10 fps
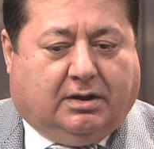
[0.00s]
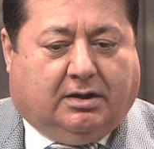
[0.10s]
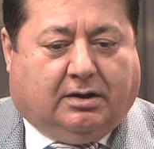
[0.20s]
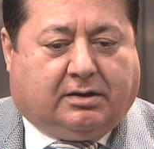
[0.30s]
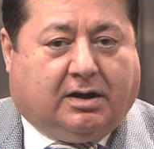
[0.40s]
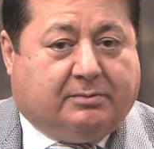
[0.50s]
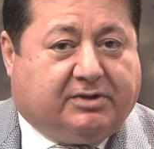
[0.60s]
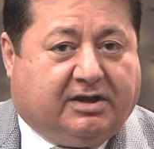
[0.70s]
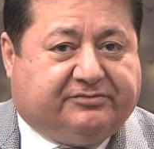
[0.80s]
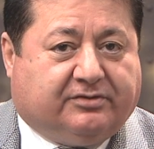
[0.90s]

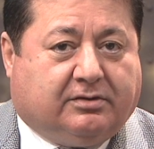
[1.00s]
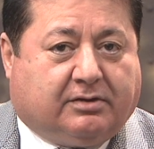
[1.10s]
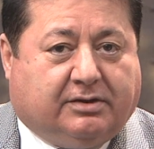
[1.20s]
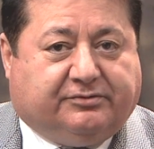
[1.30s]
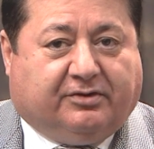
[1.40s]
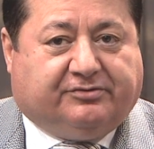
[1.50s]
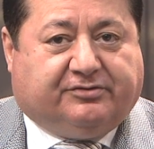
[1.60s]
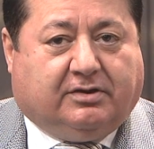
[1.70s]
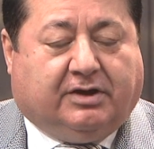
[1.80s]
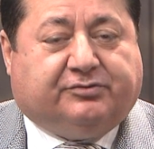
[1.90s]
Comcast granted
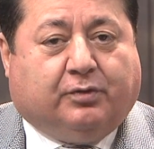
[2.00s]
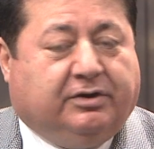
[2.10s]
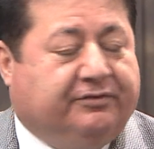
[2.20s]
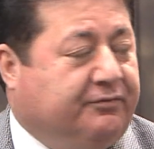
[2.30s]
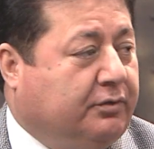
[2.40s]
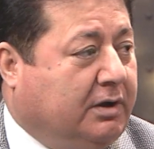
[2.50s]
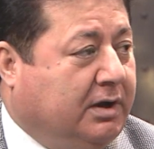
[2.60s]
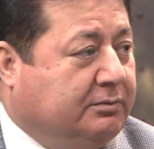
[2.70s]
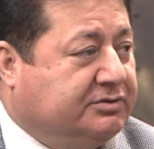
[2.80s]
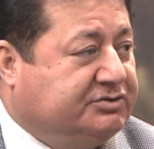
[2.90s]
us a
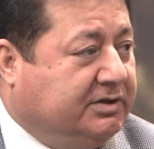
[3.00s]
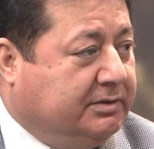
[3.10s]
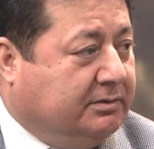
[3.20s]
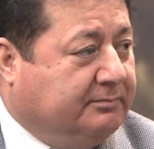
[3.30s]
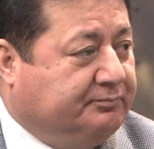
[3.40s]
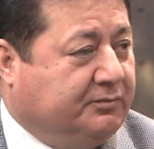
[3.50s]
24-hour channel,